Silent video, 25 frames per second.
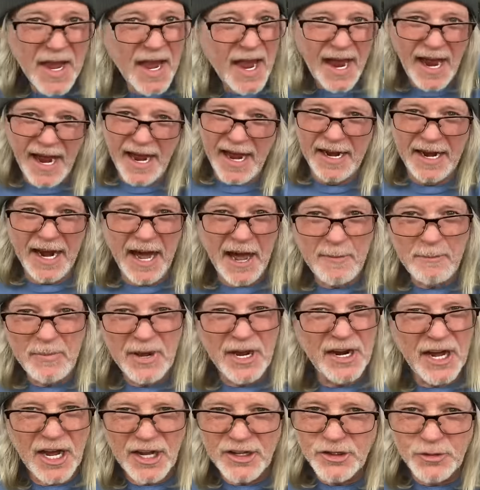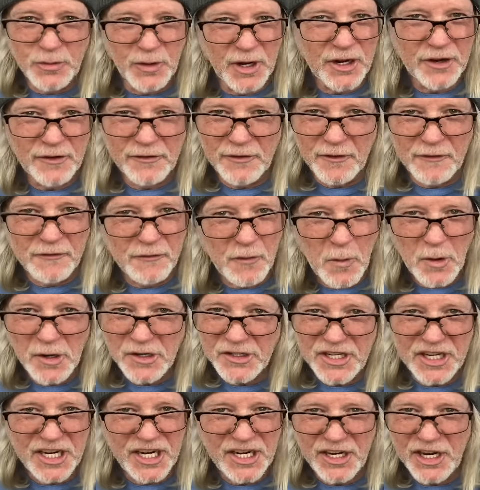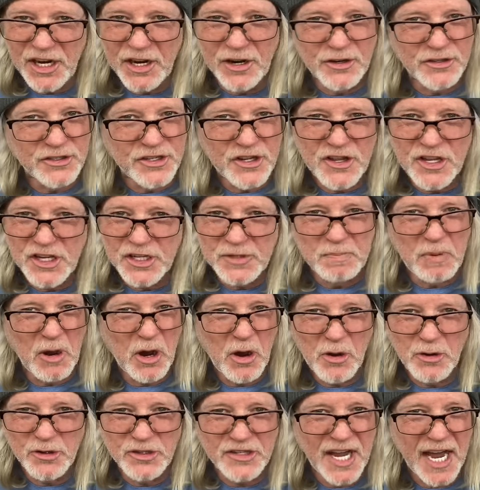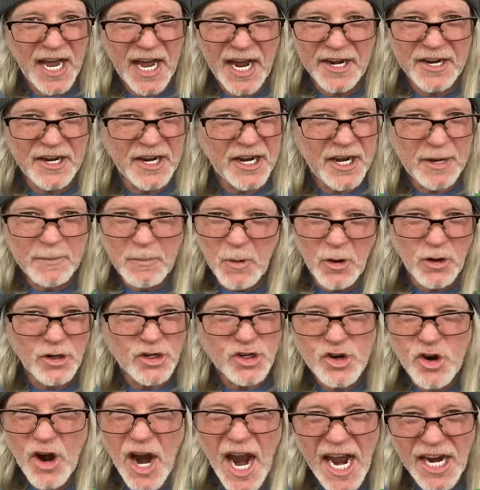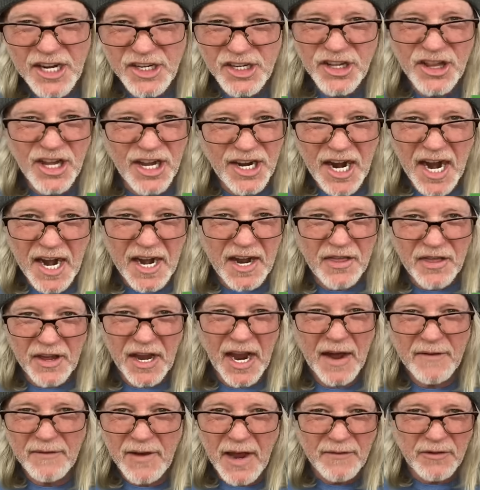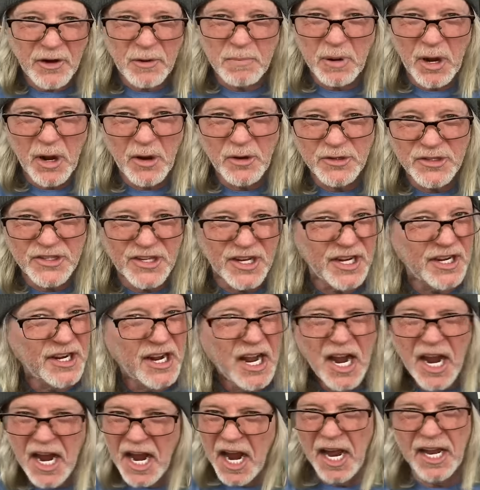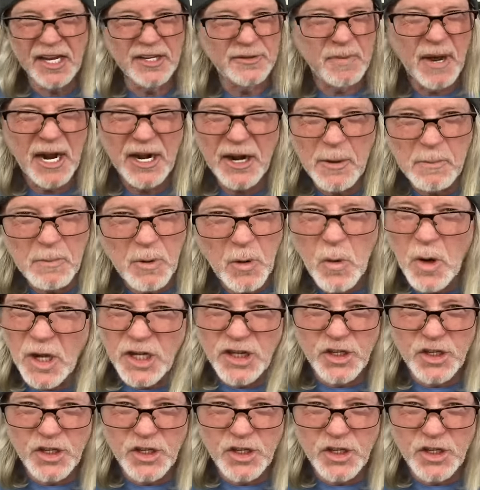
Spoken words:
and I've been on Twitter for 14 years, and this post had more traction than anything I've ever posted. It's my number one